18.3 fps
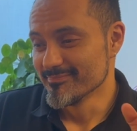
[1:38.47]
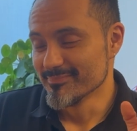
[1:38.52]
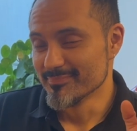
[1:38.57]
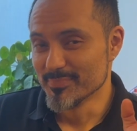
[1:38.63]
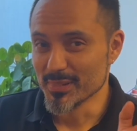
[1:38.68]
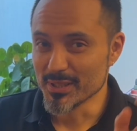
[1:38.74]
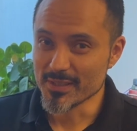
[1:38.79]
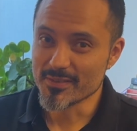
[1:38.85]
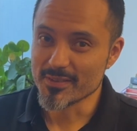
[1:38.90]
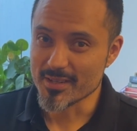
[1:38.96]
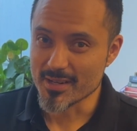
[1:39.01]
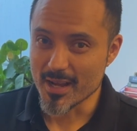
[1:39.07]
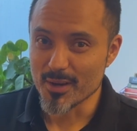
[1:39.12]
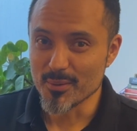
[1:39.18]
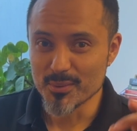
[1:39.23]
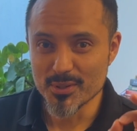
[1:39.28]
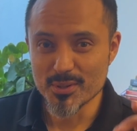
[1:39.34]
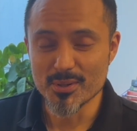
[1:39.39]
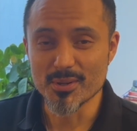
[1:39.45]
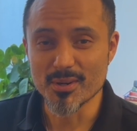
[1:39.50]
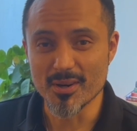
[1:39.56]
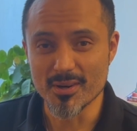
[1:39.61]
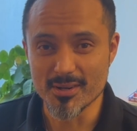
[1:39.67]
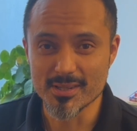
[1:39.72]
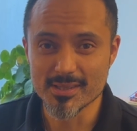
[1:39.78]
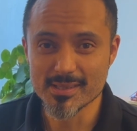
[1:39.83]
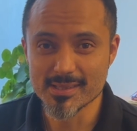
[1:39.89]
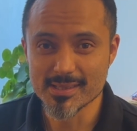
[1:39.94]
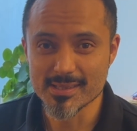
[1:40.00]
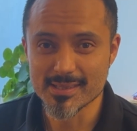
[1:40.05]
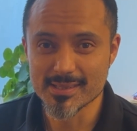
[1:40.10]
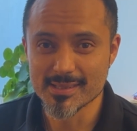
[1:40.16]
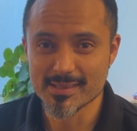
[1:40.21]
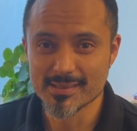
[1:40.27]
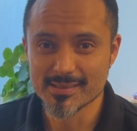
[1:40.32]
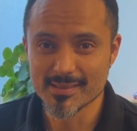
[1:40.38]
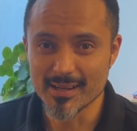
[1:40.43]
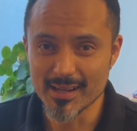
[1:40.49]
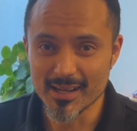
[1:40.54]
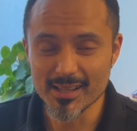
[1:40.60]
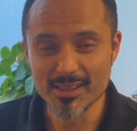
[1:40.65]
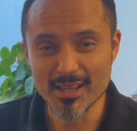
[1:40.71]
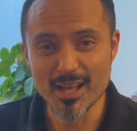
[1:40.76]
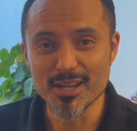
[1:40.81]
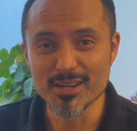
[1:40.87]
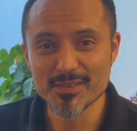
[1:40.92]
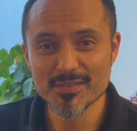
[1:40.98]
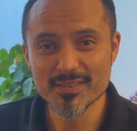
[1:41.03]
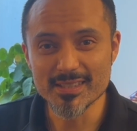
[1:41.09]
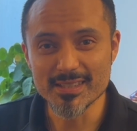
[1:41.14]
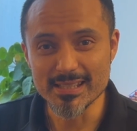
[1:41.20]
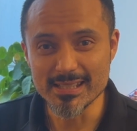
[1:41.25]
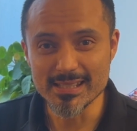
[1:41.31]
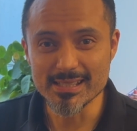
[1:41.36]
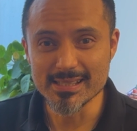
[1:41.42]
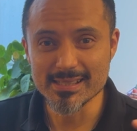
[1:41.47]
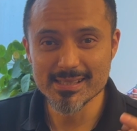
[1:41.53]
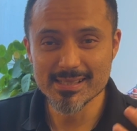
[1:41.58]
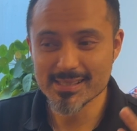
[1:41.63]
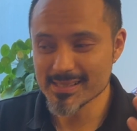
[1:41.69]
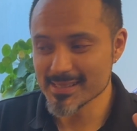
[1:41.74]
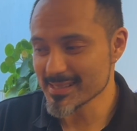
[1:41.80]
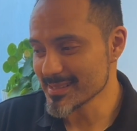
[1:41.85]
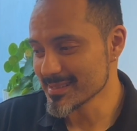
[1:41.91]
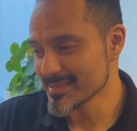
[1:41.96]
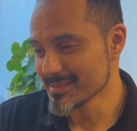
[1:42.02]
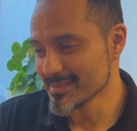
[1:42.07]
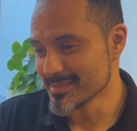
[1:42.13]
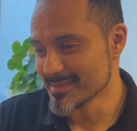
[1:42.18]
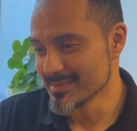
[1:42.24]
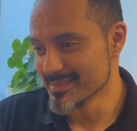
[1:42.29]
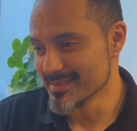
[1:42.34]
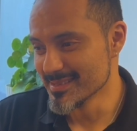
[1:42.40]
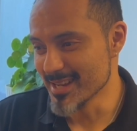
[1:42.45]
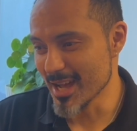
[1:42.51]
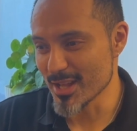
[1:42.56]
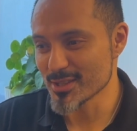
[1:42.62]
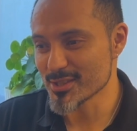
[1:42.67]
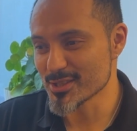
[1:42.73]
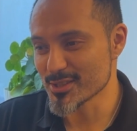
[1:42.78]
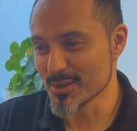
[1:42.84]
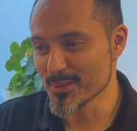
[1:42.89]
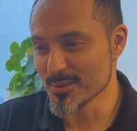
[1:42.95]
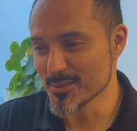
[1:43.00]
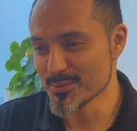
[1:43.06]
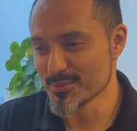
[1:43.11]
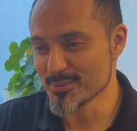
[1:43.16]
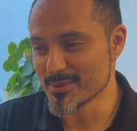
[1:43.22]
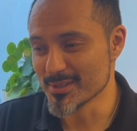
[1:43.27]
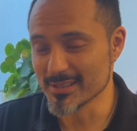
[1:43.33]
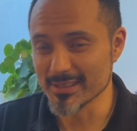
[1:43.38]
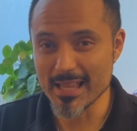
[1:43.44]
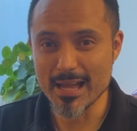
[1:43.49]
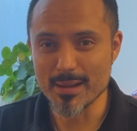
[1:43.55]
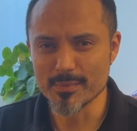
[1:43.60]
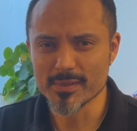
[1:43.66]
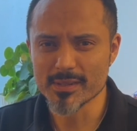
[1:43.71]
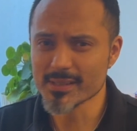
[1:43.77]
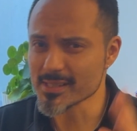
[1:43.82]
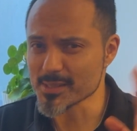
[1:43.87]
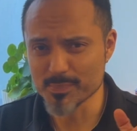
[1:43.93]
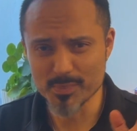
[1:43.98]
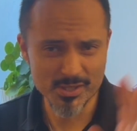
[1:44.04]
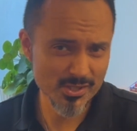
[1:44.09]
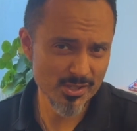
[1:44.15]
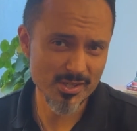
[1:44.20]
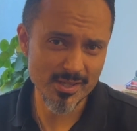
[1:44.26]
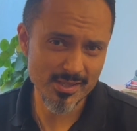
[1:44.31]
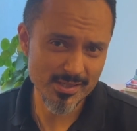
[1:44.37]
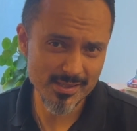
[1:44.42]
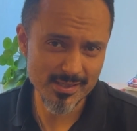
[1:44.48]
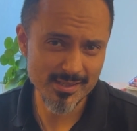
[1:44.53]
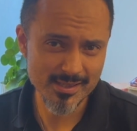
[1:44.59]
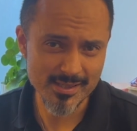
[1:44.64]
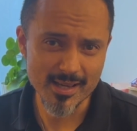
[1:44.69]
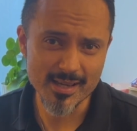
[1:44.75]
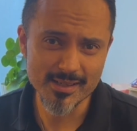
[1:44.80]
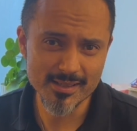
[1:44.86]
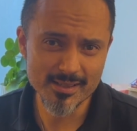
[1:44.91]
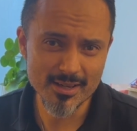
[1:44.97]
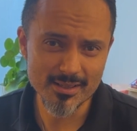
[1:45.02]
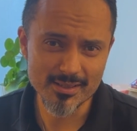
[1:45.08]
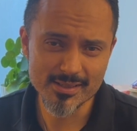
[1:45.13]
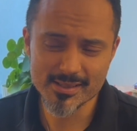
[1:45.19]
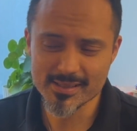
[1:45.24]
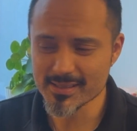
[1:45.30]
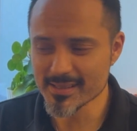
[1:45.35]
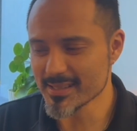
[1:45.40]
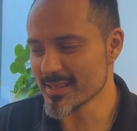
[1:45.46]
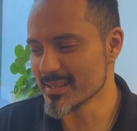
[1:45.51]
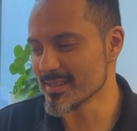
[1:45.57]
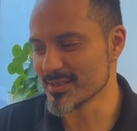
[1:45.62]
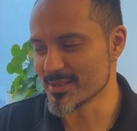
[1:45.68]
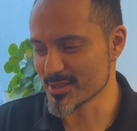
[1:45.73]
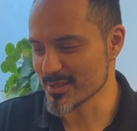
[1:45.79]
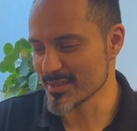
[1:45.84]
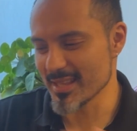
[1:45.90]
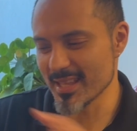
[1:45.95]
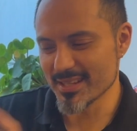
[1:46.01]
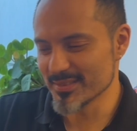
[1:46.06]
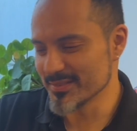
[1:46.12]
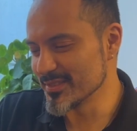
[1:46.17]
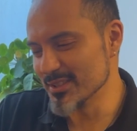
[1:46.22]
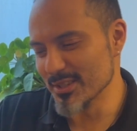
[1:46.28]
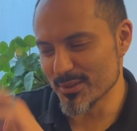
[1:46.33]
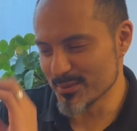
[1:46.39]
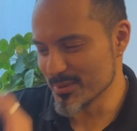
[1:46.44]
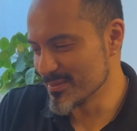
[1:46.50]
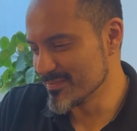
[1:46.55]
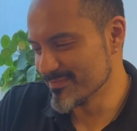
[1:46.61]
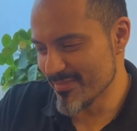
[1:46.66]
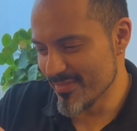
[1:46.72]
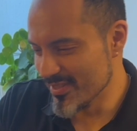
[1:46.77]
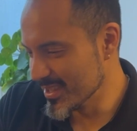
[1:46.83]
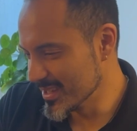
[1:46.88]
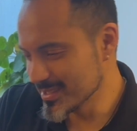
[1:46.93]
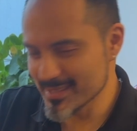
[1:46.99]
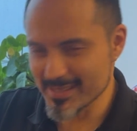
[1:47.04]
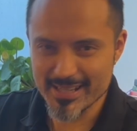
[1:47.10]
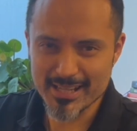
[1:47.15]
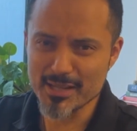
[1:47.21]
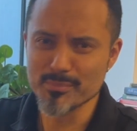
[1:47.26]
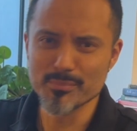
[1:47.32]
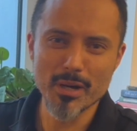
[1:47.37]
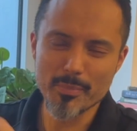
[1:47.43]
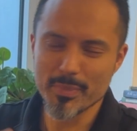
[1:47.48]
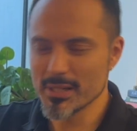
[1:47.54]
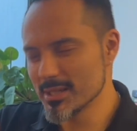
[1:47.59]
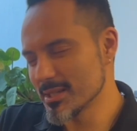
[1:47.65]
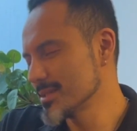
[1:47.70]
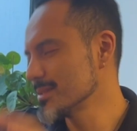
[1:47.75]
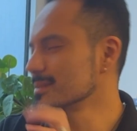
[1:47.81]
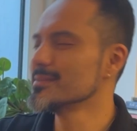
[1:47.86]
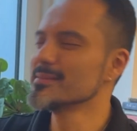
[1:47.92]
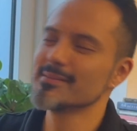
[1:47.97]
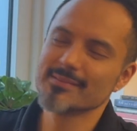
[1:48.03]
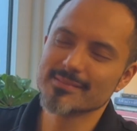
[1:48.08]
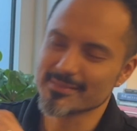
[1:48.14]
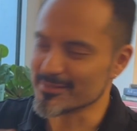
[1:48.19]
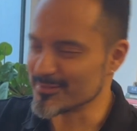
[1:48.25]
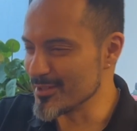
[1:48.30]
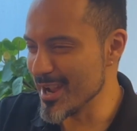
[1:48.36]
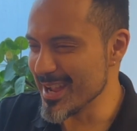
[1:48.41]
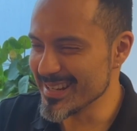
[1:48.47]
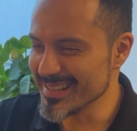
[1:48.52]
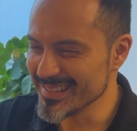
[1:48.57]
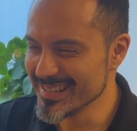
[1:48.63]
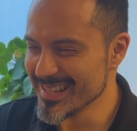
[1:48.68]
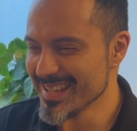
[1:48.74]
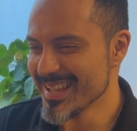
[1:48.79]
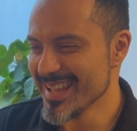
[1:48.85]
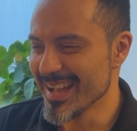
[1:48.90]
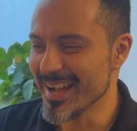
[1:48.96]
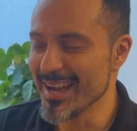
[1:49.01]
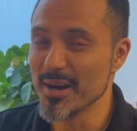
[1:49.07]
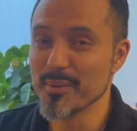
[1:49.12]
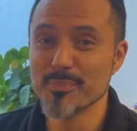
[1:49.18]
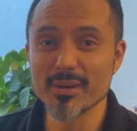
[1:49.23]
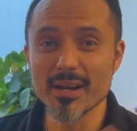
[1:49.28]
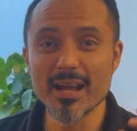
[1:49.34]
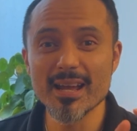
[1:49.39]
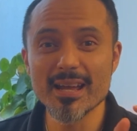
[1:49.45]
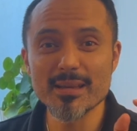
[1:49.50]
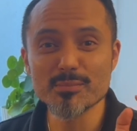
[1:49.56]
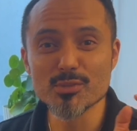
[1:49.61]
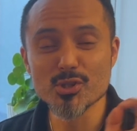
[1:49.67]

believe it or not, when you're an artist, a lot of it is not so glamorous, but it's just as exciting, honestly. There's a lot of, this like a Muppet writing, but I